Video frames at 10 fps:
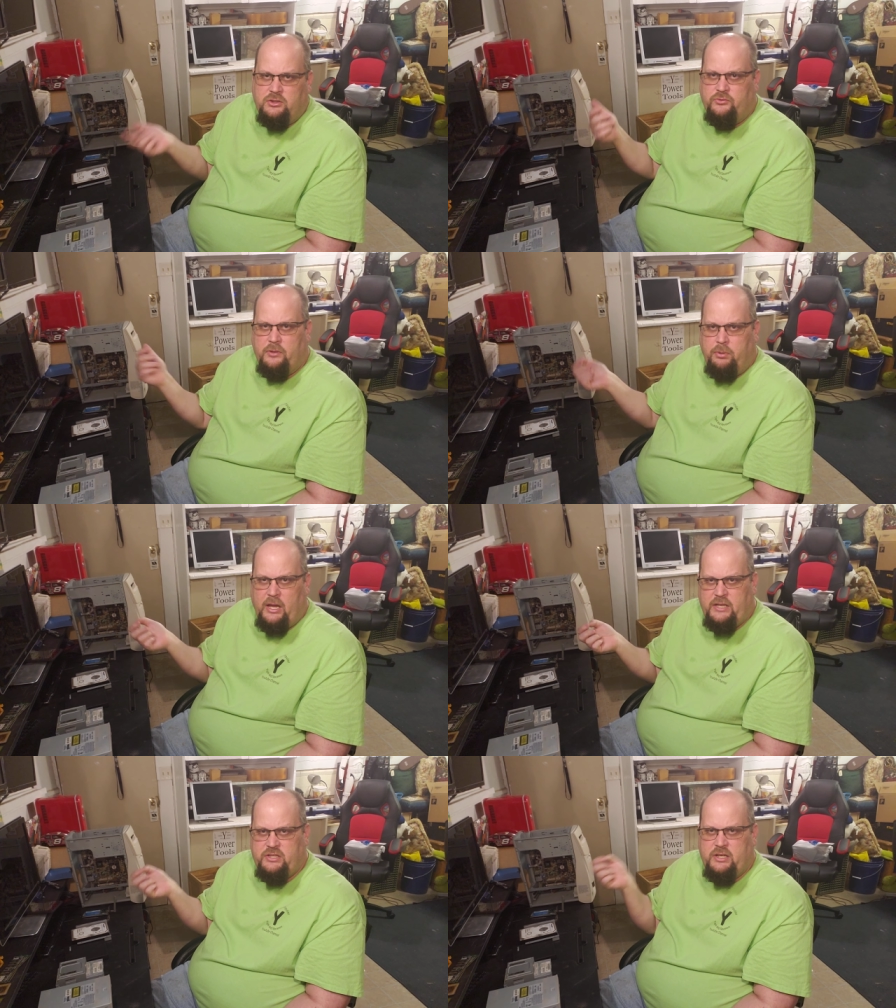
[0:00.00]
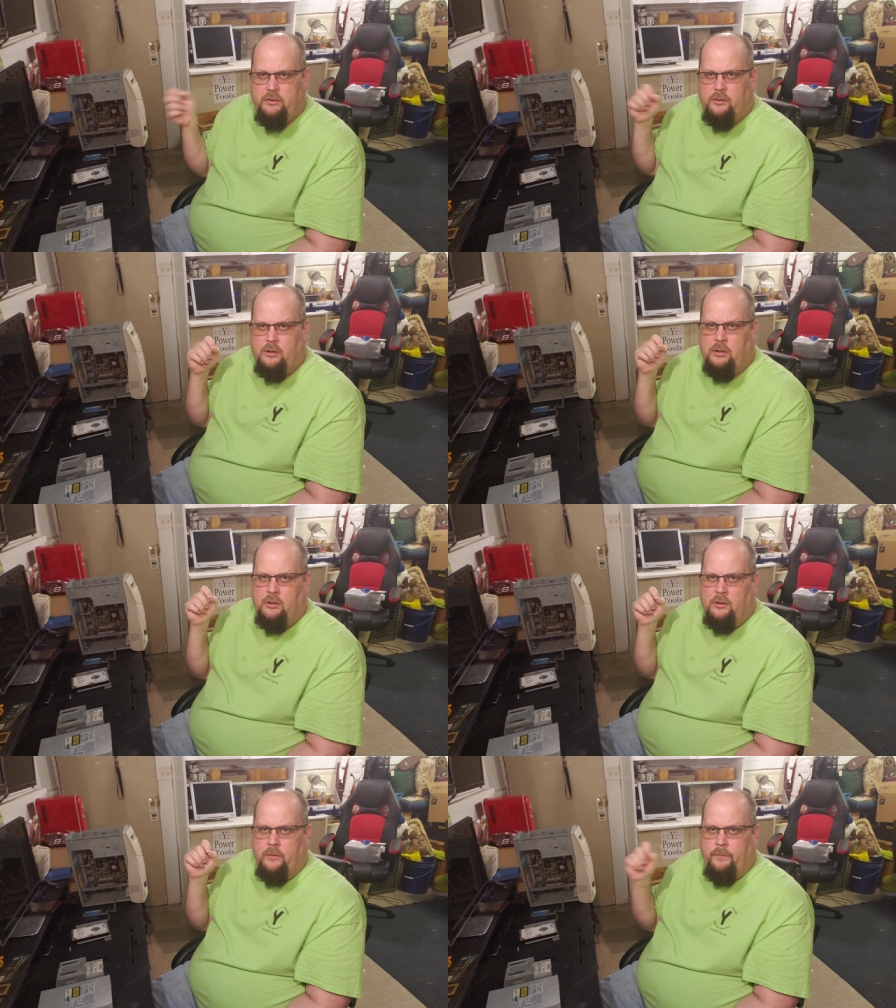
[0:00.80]
to replace it,
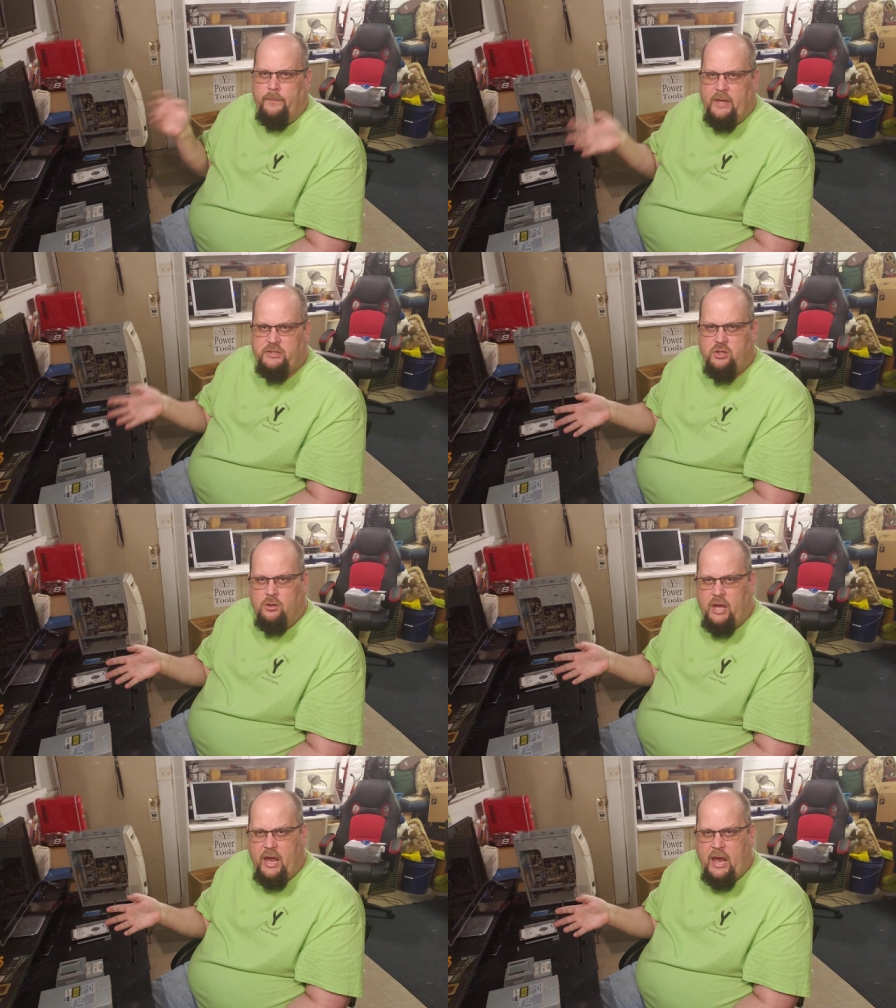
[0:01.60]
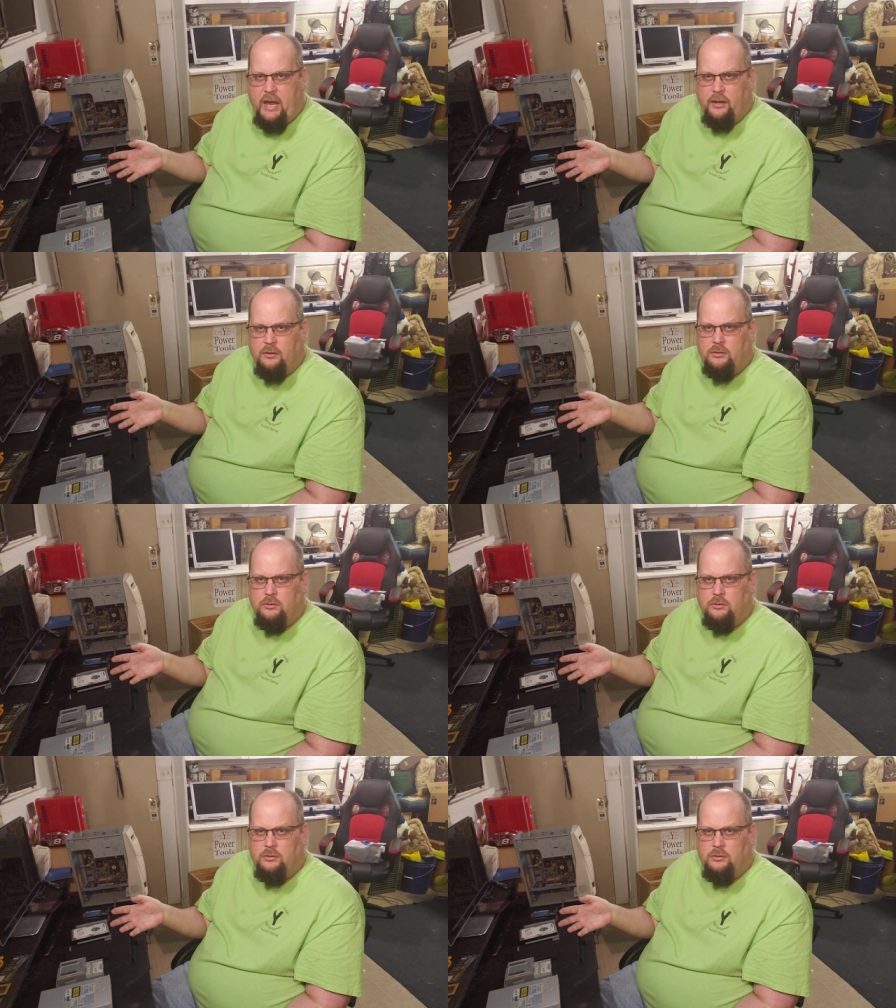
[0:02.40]
that's okay.